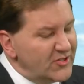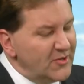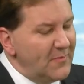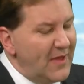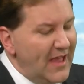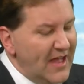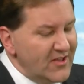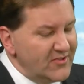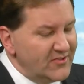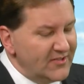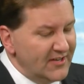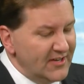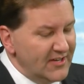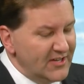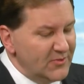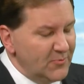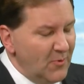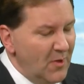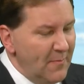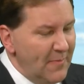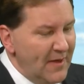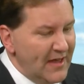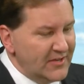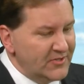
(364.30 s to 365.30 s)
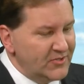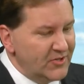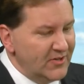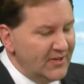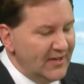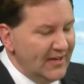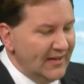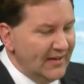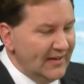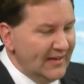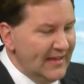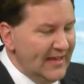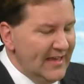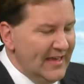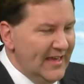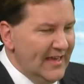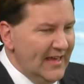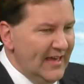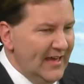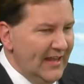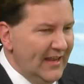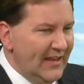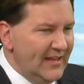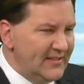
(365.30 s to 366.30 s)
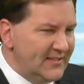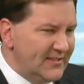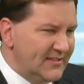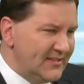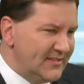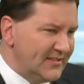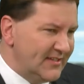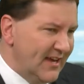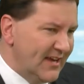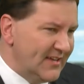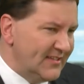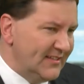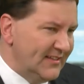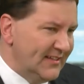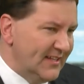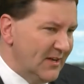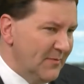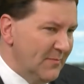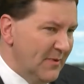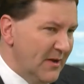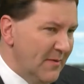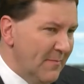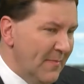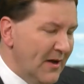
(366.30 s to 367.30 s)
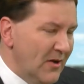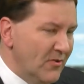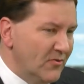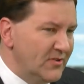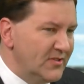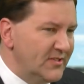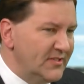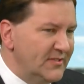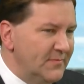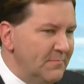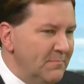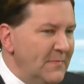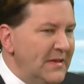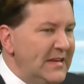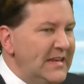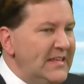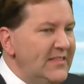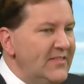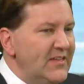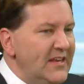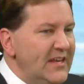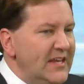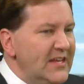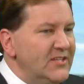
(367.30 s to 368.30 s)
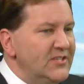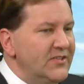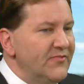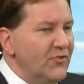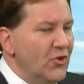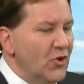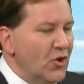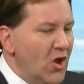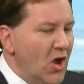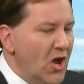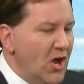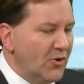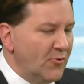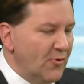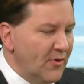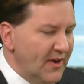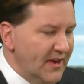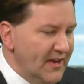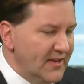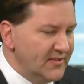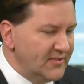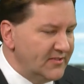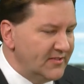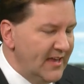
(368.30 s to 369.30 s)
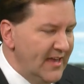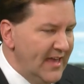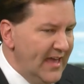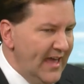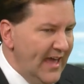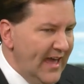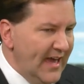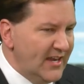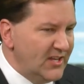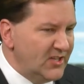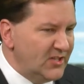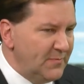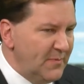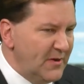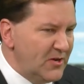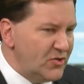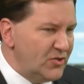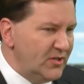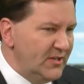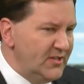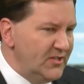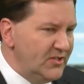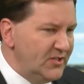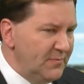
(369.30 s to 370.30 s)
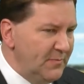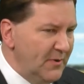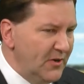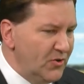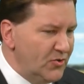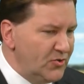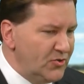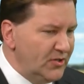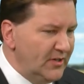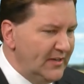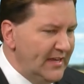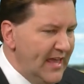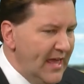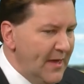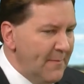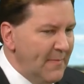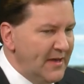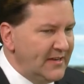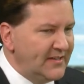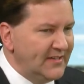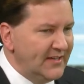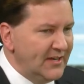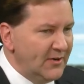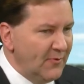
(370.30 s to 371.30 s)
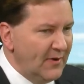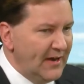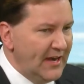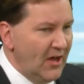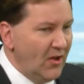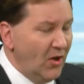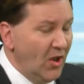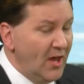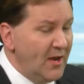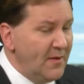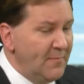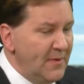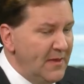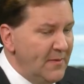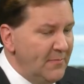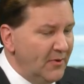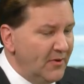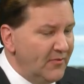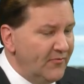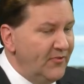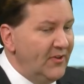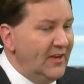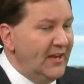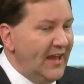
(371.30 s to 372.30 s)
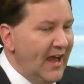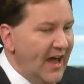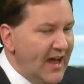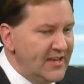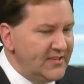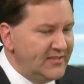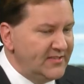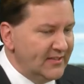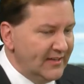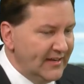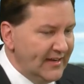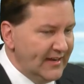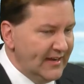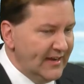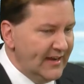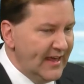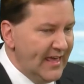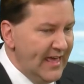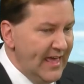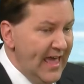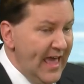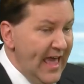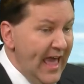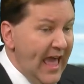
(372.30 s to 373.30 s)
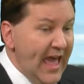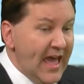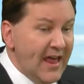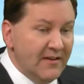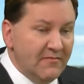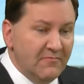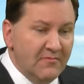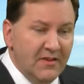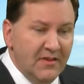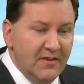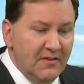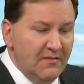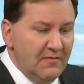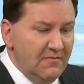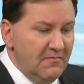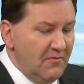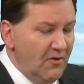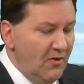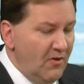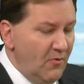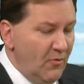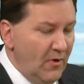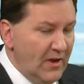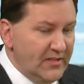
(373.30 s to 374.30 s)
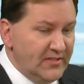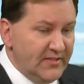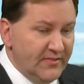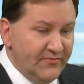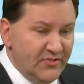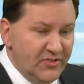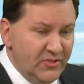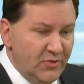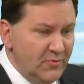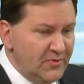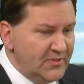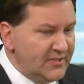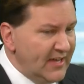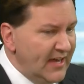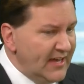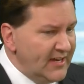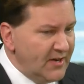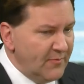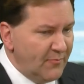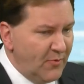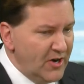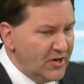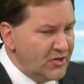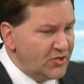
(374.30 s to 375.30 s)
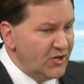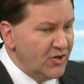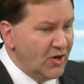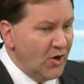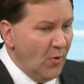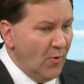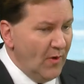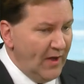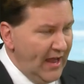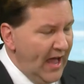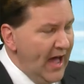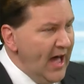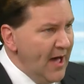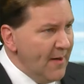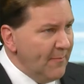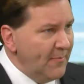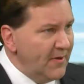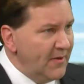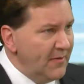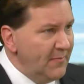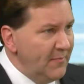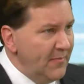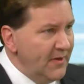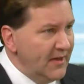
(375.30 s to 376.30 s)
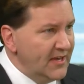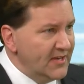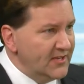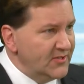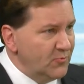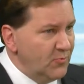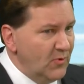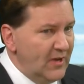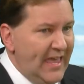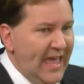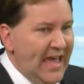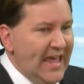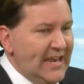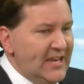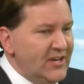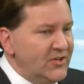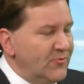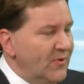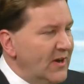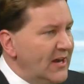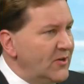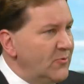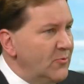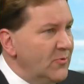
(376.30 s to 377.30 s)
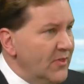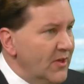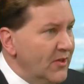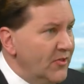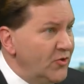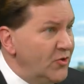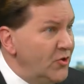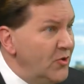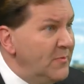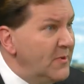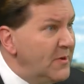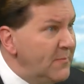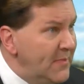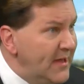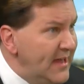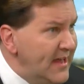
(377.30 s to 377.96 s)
some counseling as well, Pastor Kelly. Let's discuss a little bit about meeting the needs of your congregants, and especially spiritually and mentally right now. A lot of people are feeling isolated, and rates of suicide, depression are going up because we can't interact with other human